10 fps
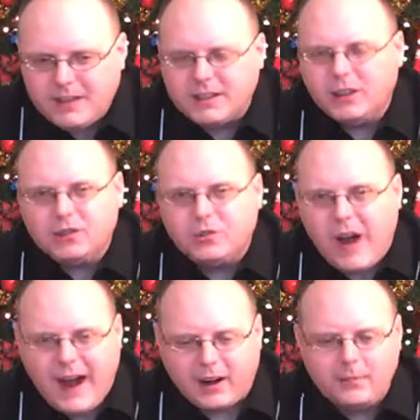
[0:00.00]
it's a little
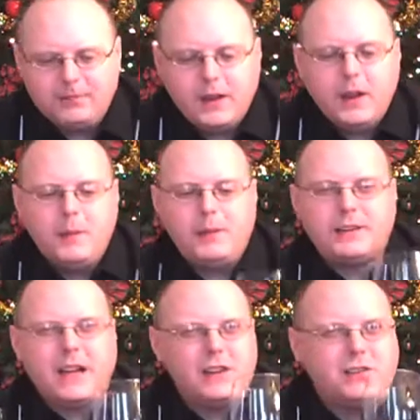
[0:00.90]
drier, but
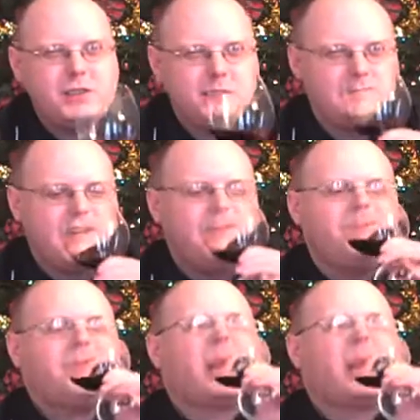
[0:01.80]
it's kind of juicy.